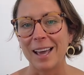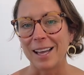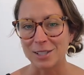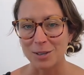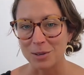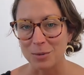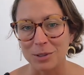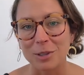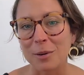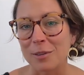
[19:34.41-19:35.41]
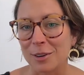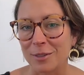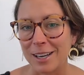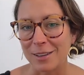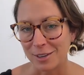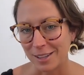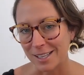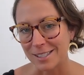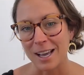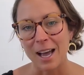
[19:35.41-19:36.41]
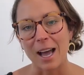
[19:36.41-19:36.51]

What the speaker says: And so you will know if you're ready for this.